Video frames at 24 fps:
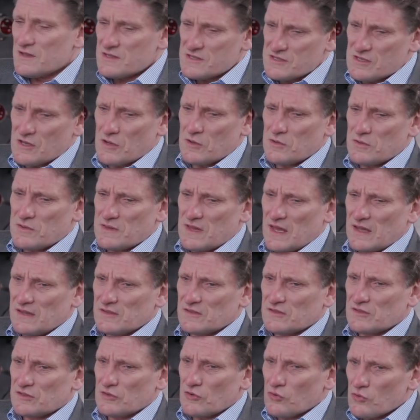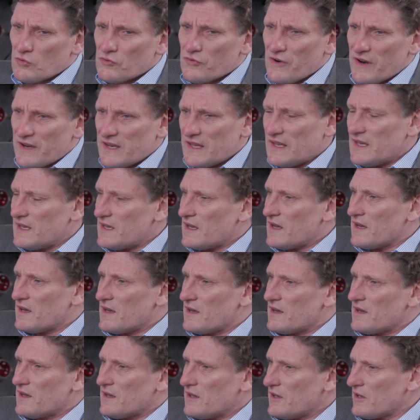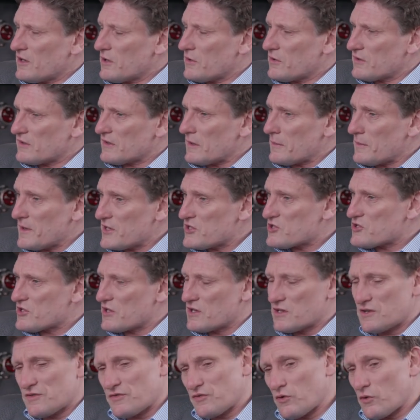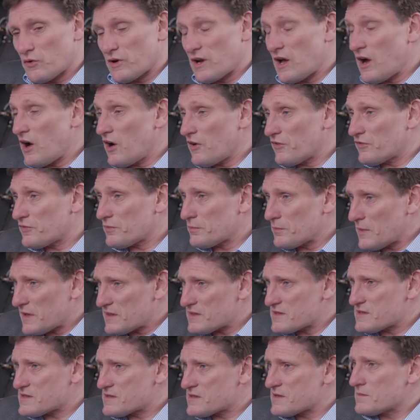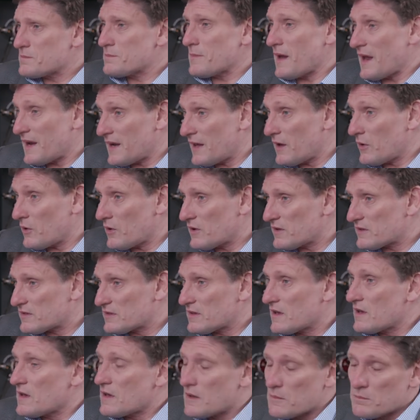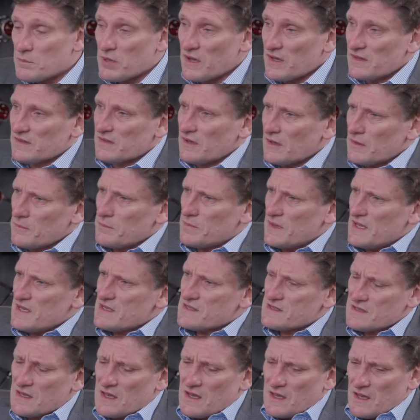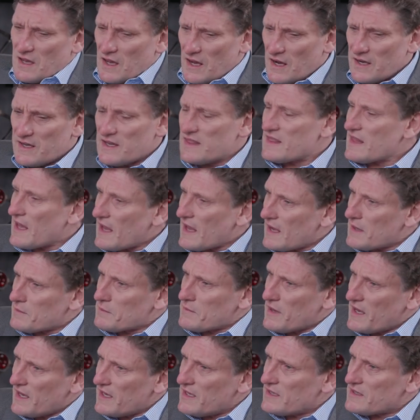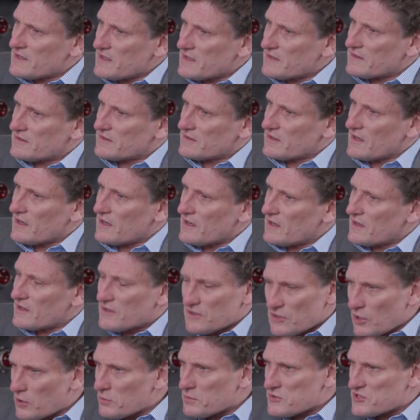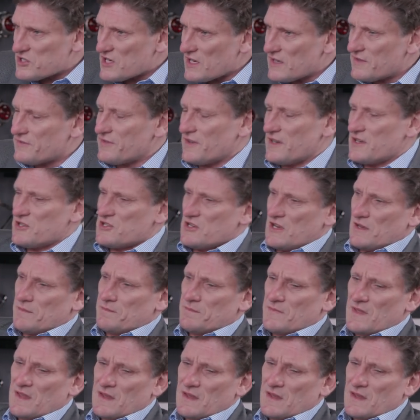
So that's already, uh, you know, as I mentioned, four and a half months, man hours, per timepiece. And in the handmade, it's uh, no machine finishing.